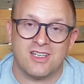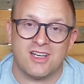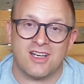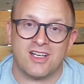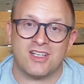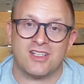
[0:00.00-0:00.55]

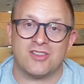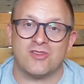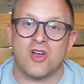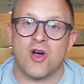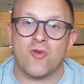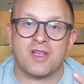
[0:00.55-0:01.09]

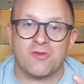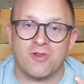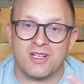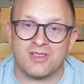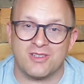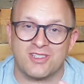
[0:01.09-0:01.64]
Knowing
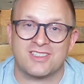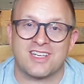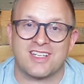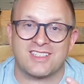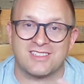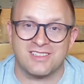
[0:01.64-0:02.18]
what it looks
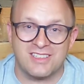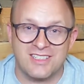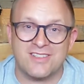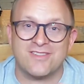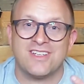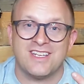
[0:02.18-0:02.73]
like to
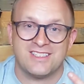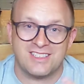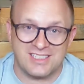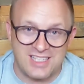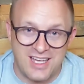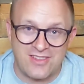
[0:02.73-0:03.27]
live
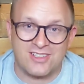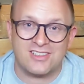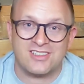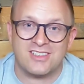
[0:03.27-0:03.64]
together,